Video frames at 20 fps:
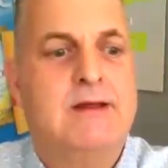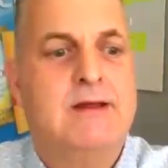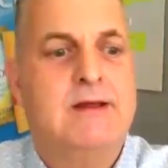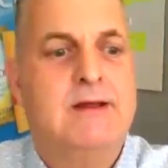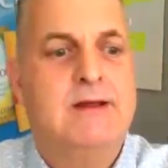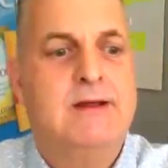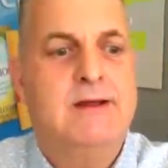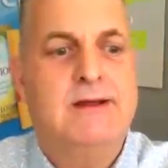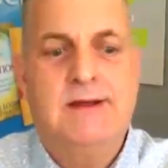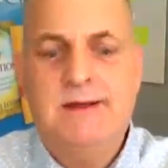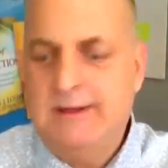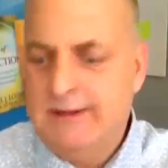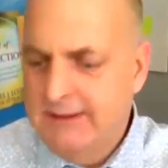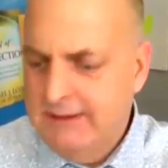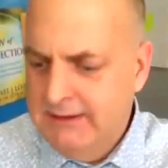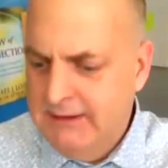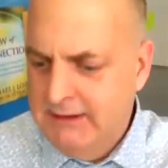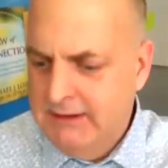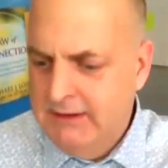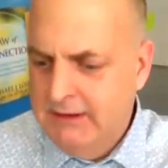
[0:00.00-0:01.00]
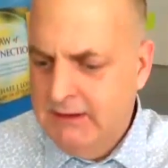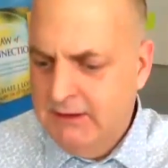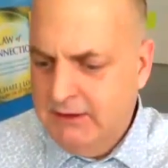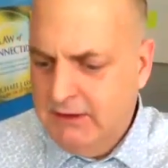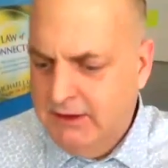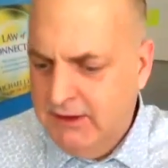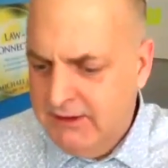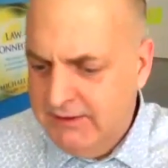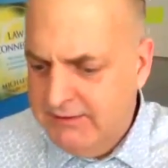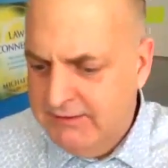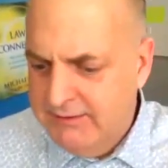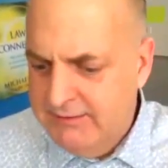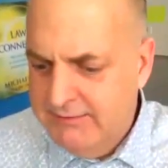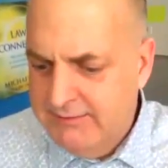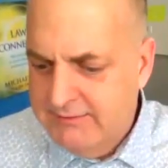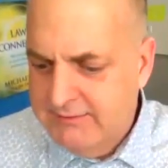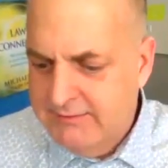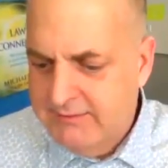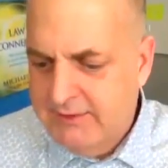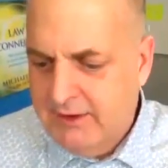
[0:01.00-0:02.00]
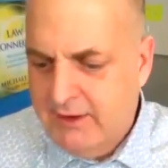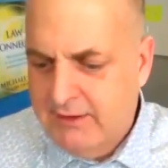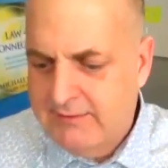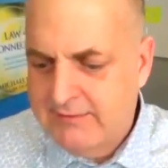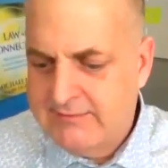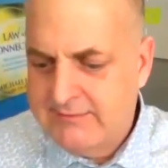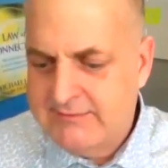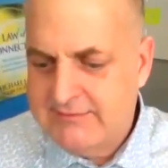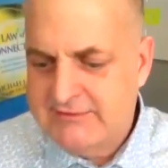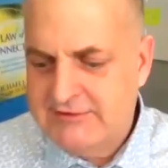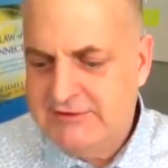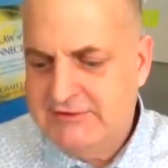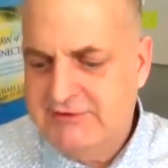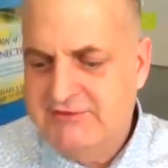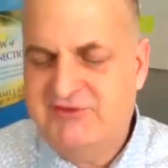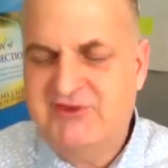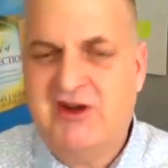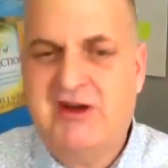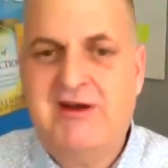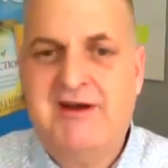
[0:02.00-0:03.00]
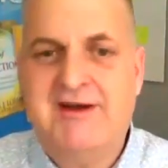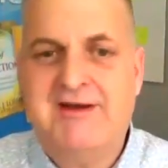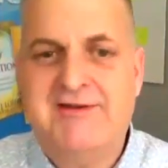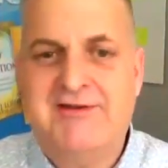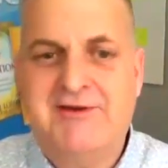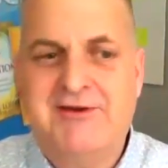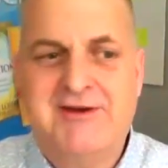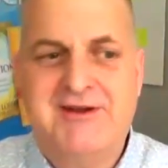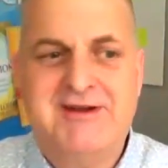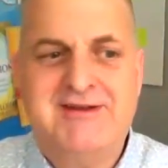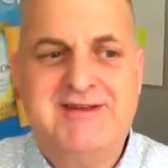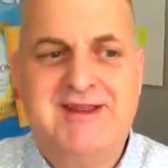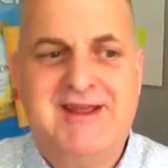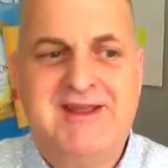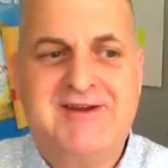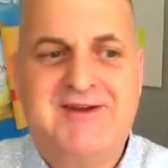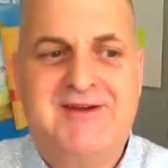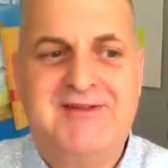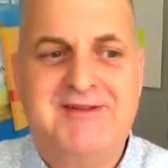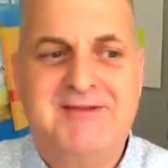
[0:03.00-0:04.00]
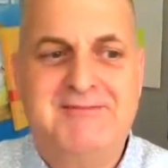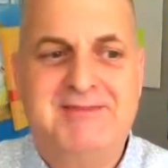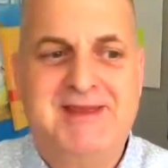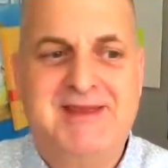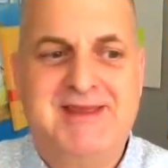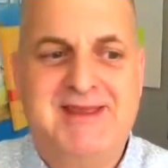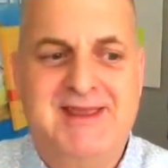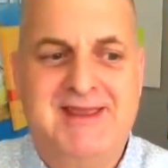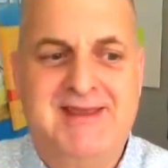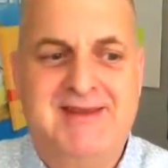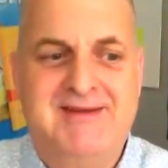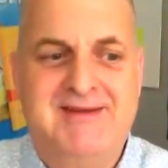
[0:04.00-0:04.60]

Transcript: Good. Ooh, John, you're going to take on the biggie.